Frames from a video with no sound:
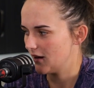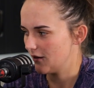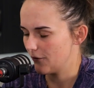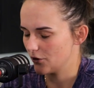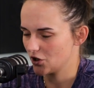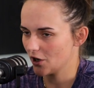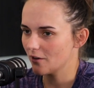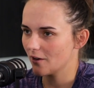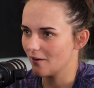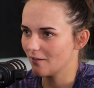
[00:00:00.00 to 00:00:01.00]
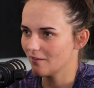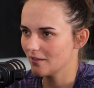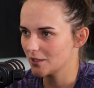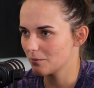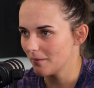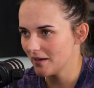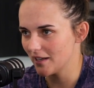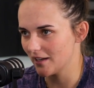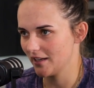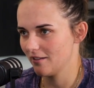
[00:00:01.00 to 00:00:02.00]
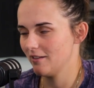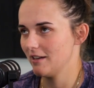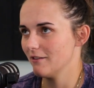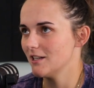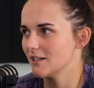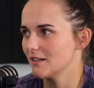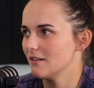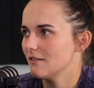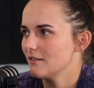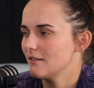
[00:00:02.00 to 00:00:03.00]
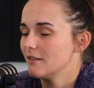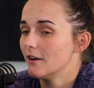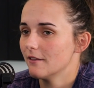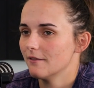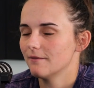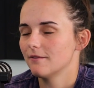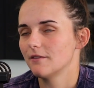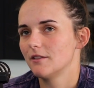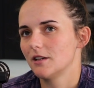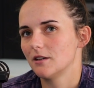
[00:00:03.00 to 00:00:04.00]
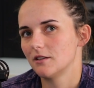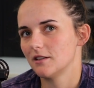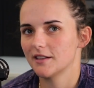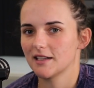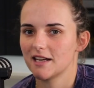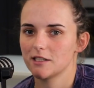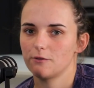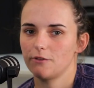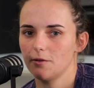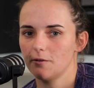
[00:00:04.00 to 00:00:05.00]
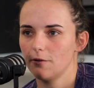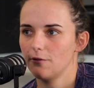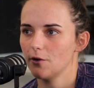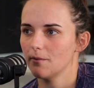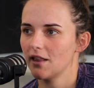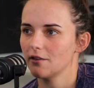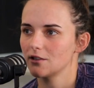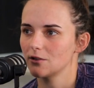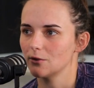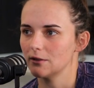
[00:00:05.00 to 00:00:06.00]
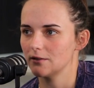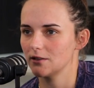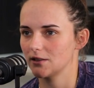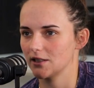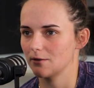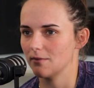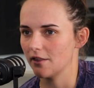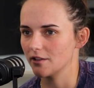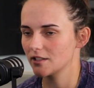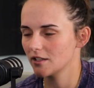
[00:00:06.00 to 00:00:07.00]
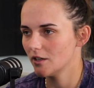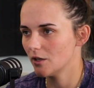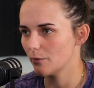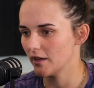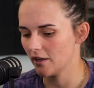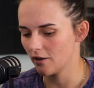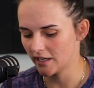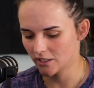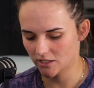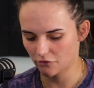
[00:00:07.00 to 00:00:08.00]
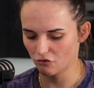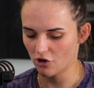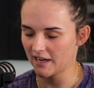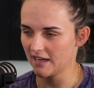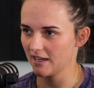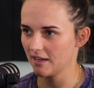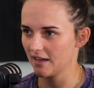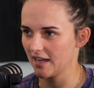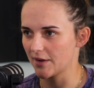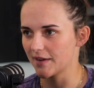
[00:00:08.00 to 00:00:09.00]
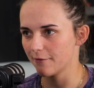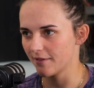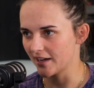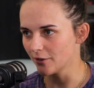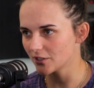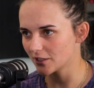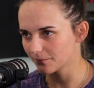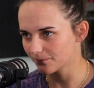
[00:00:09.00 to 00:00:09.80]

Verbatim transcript: for so long, it's probably only recent, not in the last few months or 6 months, where I used to write how I felt,